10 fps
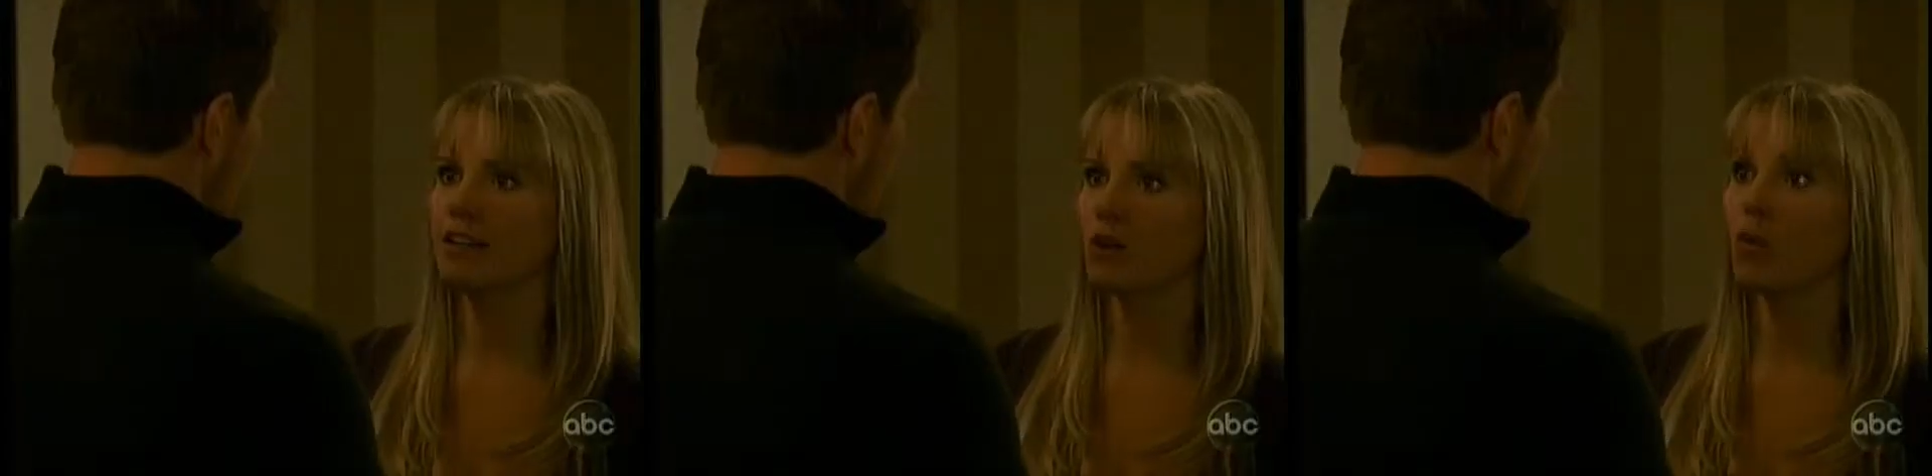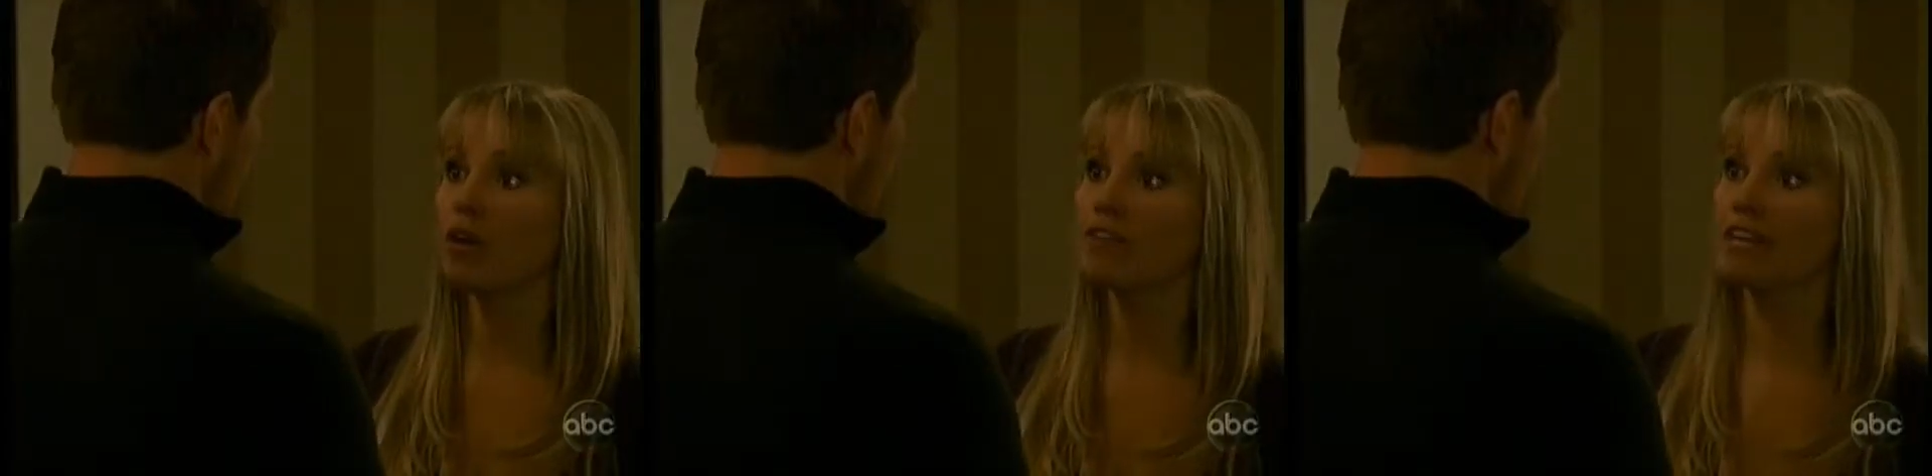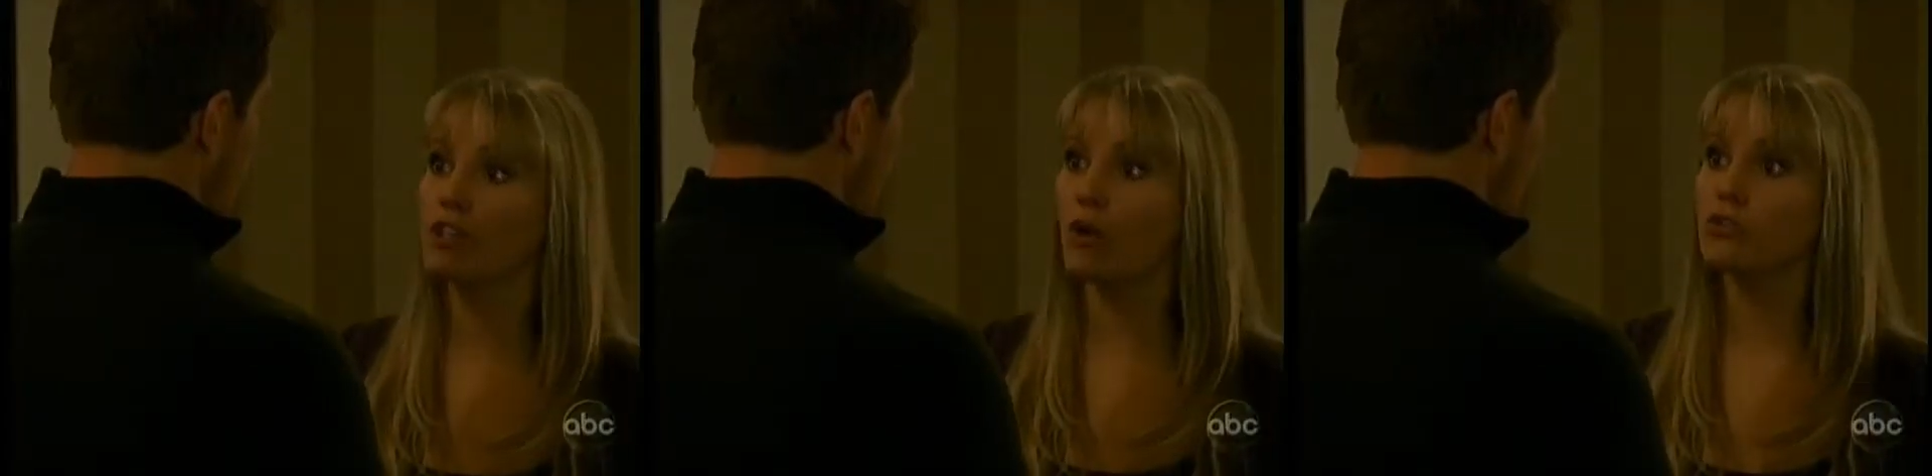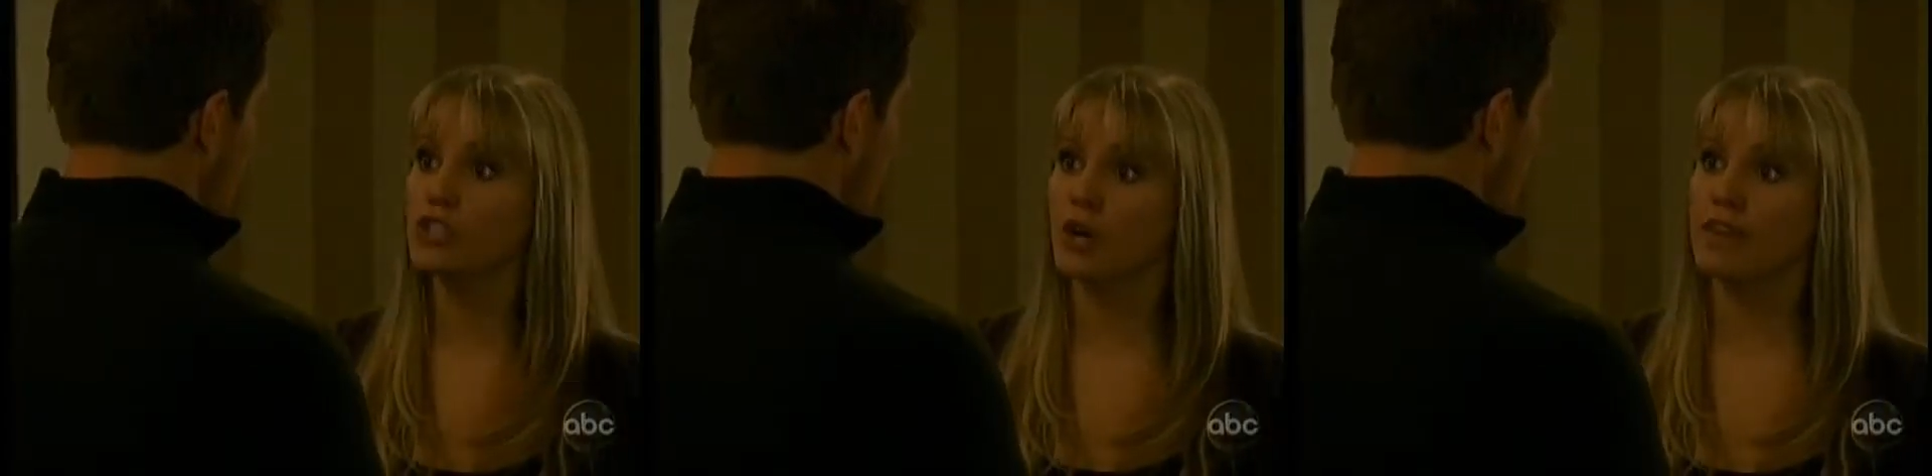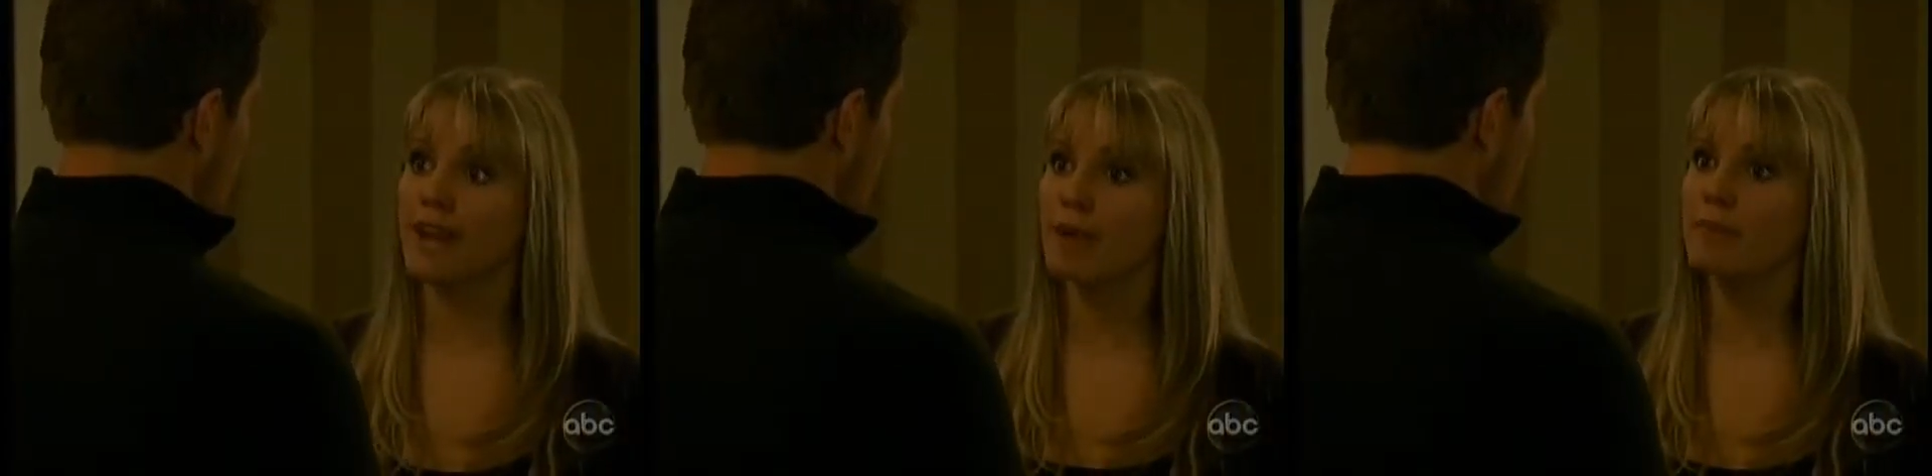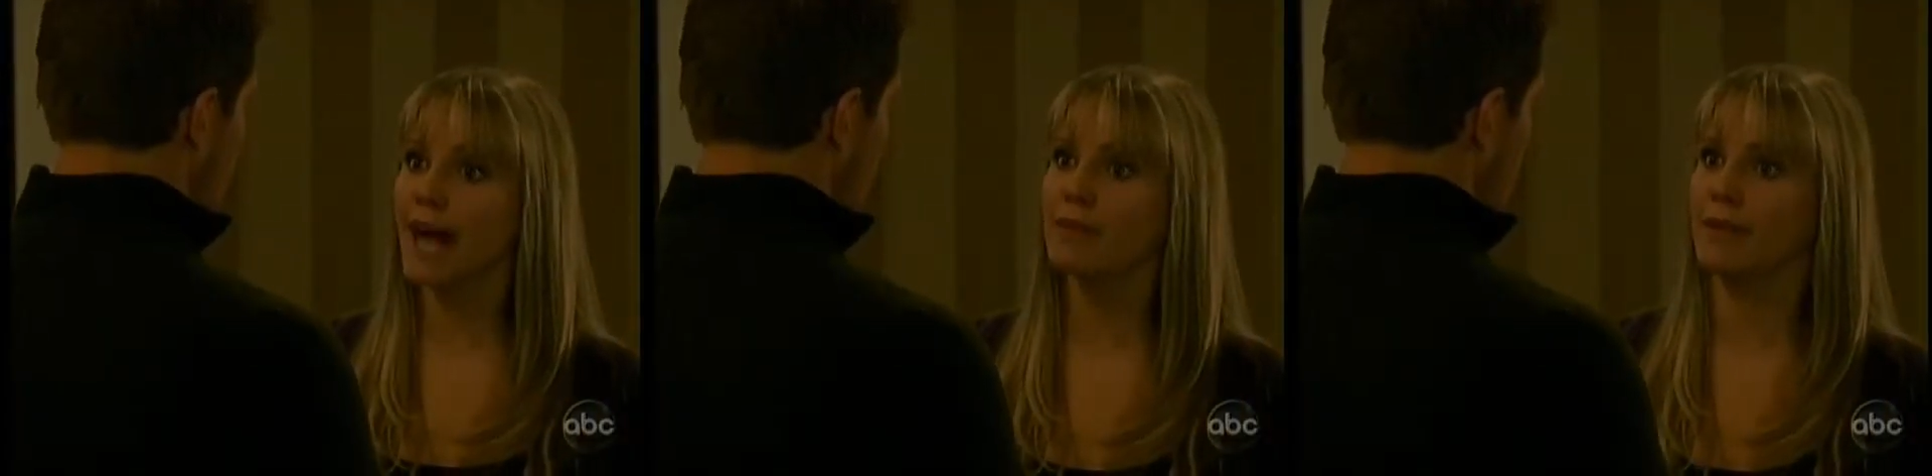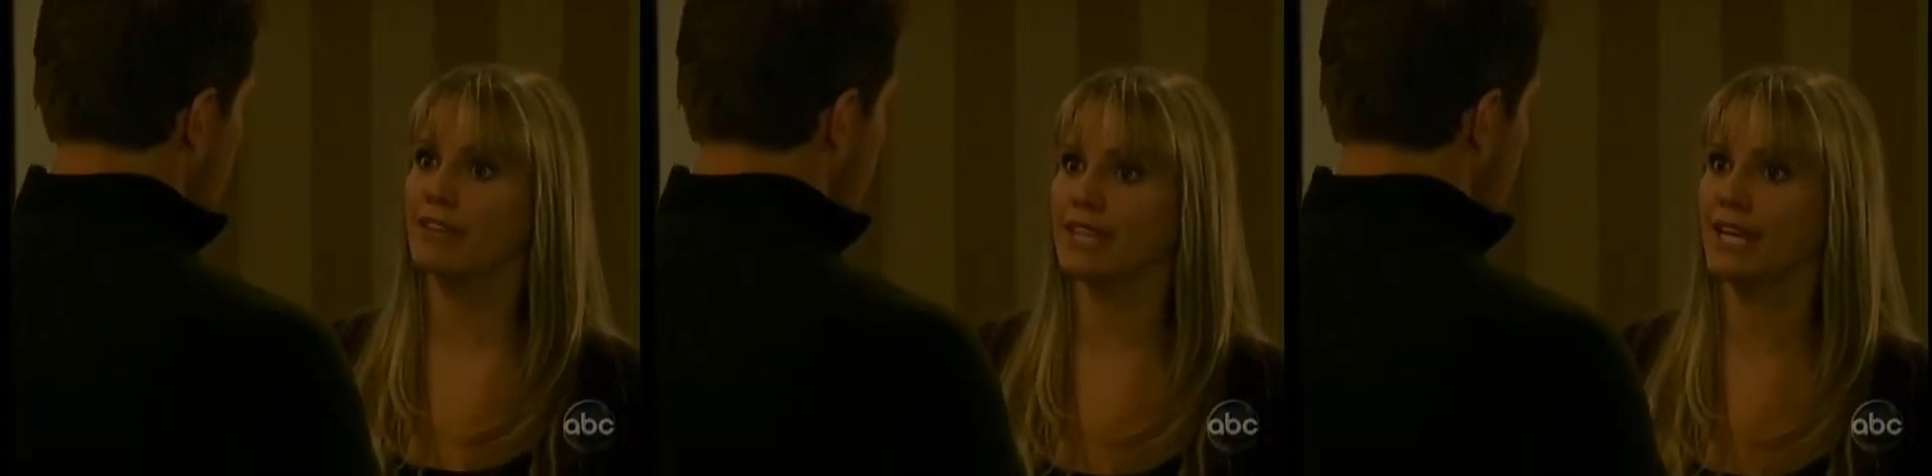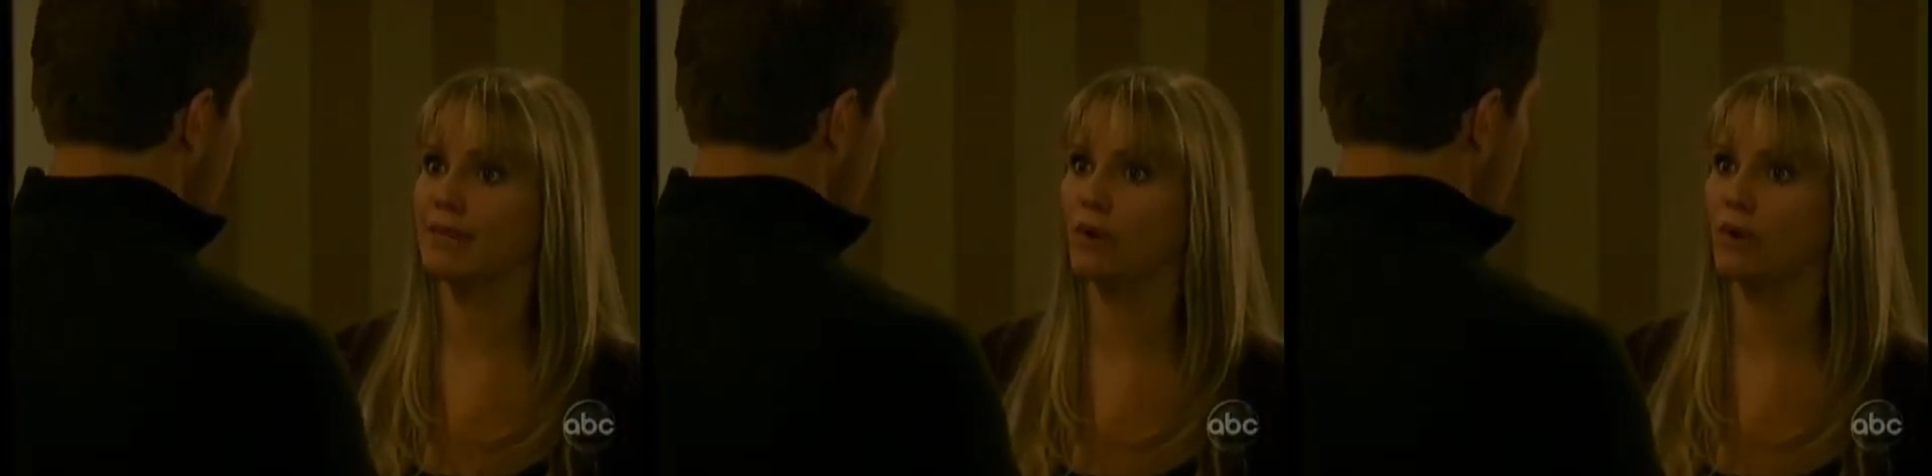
What if he told Joey that I blackmailed him